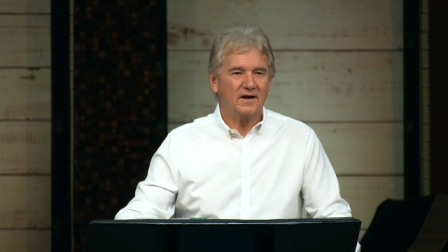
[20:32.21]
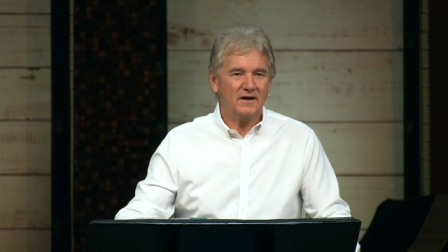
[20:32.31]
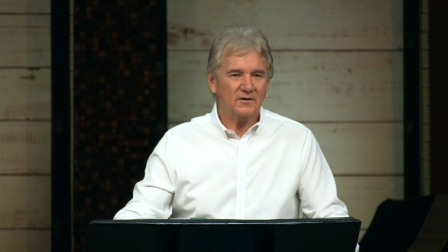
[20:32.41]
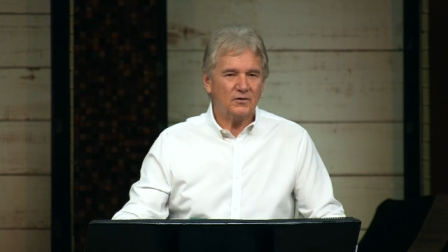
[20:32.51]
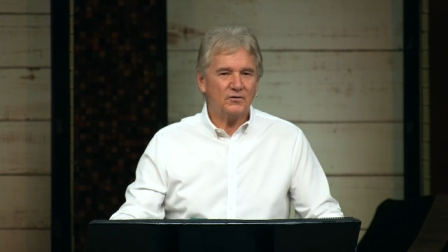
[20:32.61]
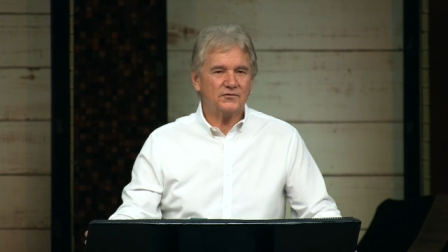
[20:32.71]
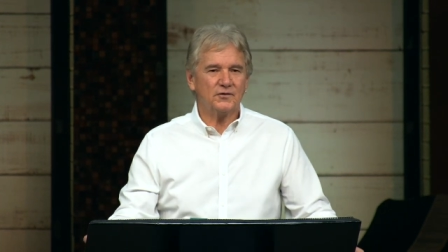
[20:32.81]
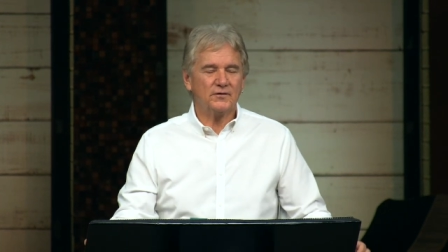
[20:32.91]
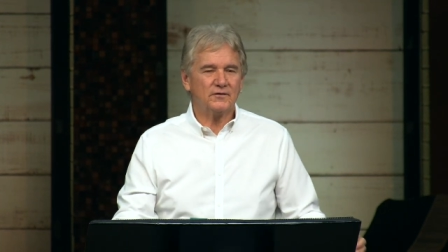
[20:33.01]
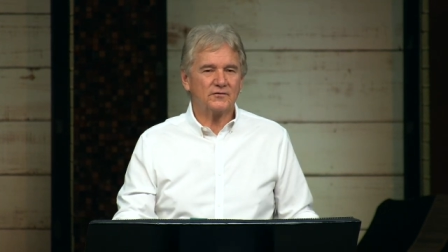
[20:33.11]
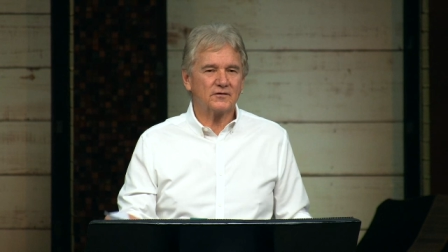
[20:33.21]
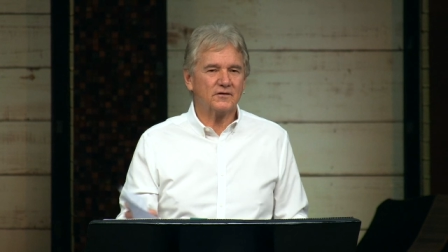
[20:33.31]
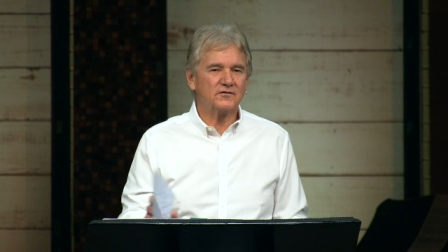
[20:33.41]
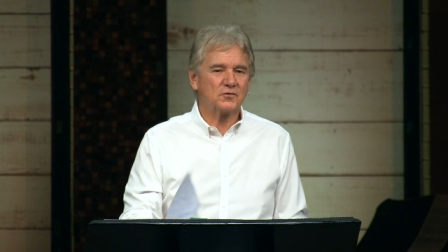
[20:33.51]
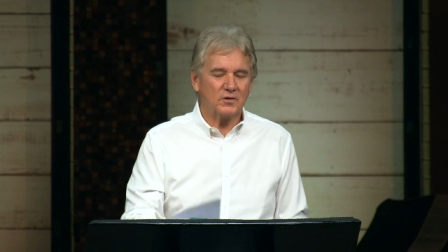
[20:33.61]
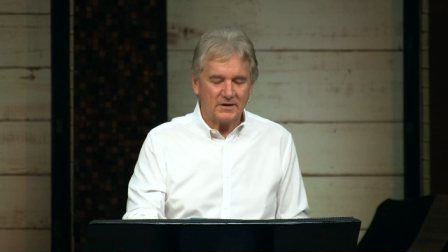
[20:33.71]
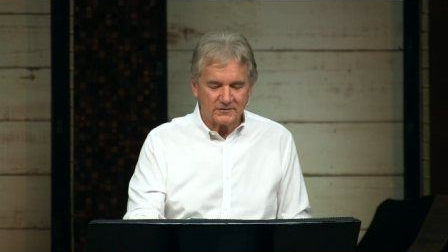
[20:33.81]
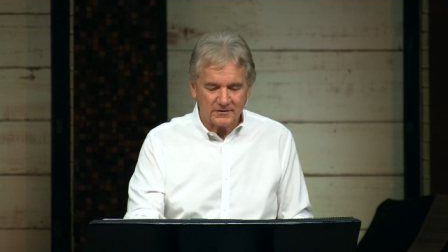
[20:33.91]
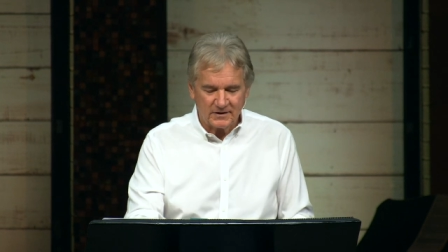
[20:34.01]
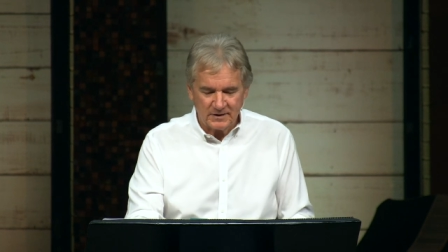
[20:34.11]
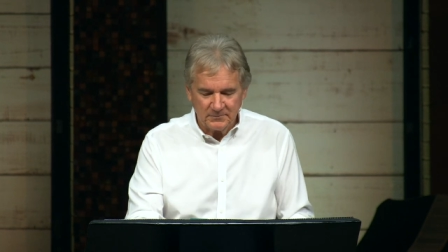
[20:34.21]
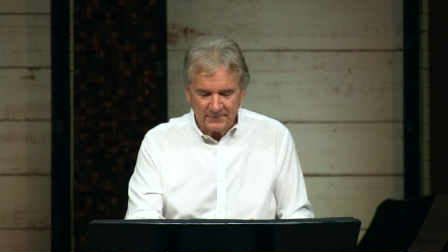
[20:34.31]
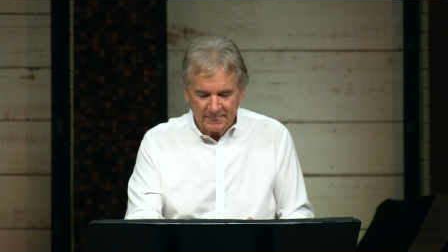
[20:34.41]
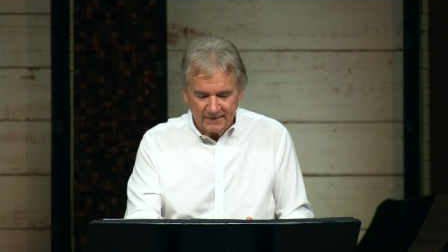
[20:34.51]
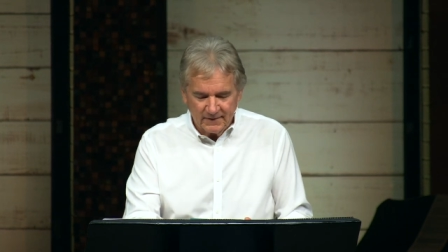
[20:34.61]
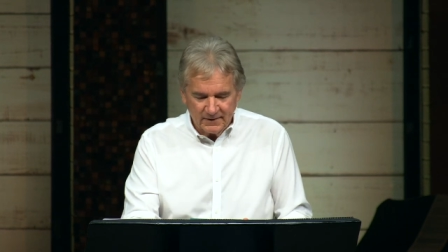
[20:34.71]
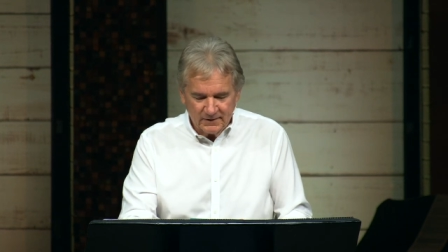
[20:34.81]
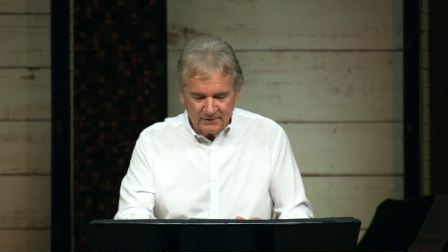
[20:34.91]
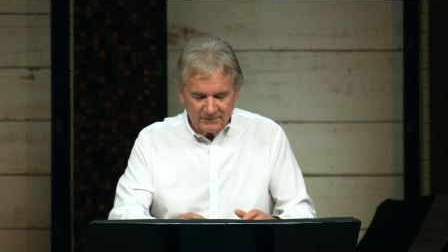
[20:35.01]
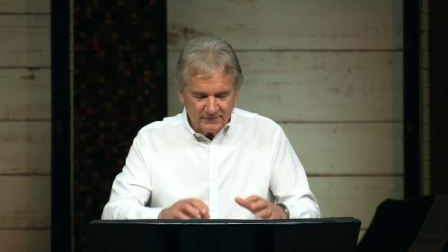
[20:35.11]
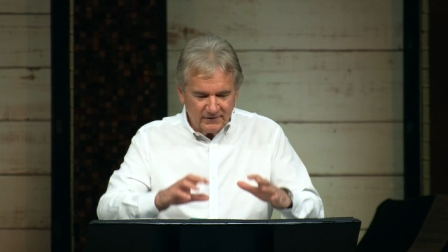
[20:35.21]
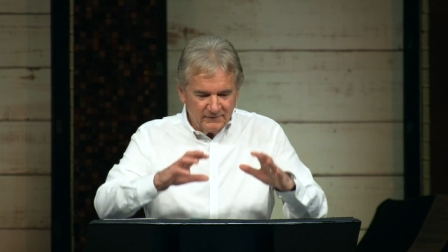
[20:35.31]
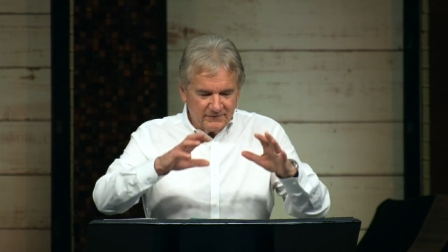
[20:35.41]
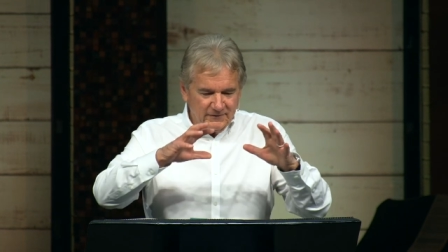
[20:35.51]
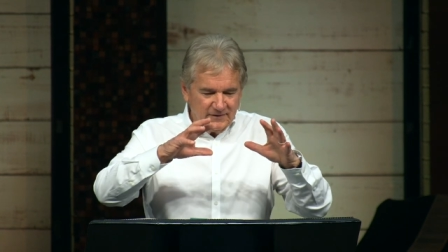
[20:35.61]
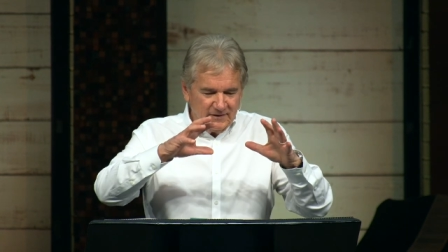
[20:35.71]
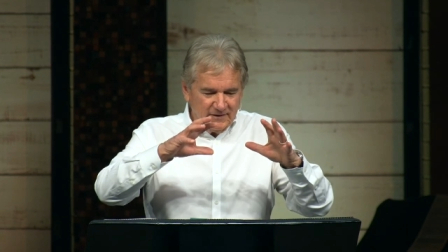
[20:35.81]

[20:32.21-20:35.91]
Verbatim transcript: And also, there's this great time of, of